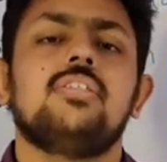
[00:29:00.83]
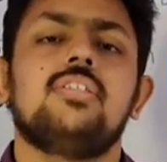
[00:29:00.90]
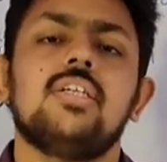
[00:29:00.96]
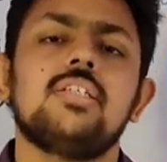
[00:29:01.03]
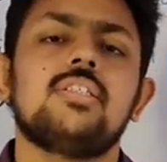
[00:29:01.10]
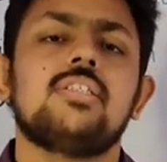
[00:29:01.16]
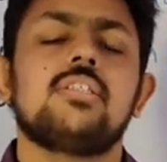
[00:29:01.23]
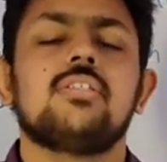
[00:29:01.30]

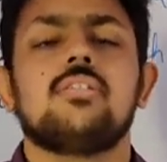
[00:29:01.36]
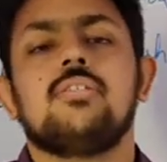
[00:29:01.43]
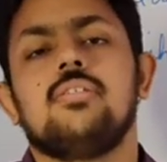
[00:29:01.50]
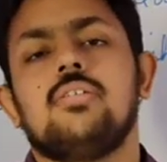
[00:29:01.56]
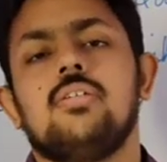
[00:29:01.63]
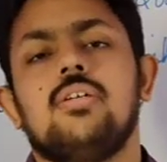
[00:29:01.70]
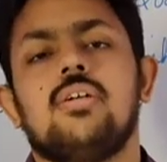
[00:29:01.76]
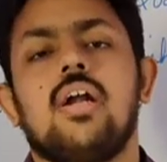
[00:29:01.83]
Just
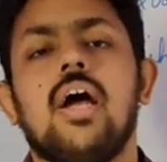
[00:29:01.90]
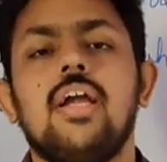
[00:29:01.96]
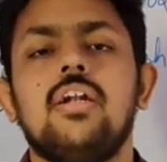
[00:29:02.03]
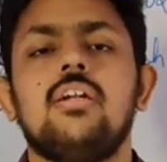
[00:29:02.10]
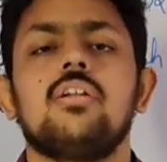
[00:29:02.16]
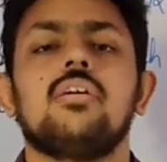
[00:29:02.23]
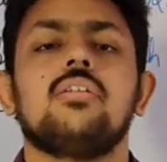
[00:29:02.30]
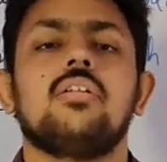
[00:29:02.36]

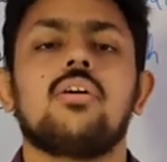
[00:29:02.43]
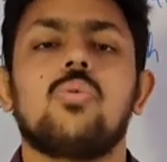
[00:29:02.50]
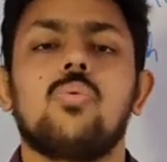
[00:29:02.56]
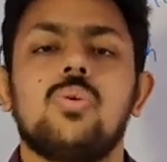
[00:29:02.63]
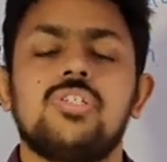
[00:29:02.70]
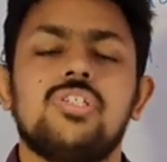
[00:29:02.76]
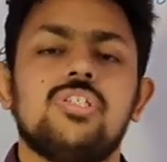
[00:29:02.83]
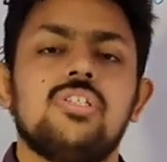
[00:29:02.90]
write the
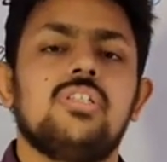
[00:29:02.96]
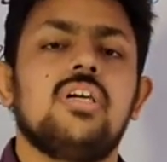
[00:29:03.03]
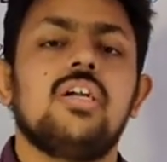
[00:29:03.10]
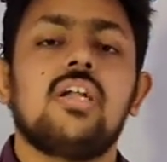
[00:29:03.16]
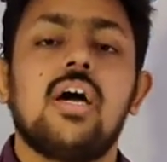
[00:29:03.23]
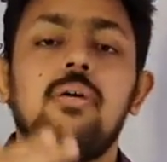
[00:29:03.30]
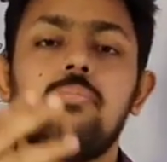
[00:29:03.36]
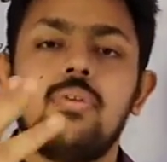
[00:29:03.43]
question that
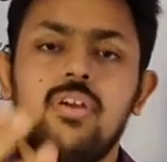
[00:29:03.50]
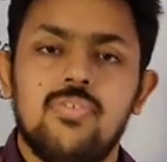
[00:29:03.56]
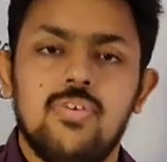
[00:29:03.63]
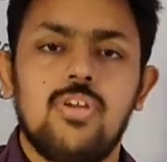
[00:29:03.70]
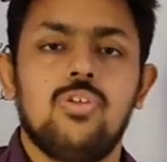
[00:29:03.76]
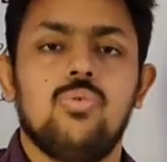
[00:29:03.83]
I am giving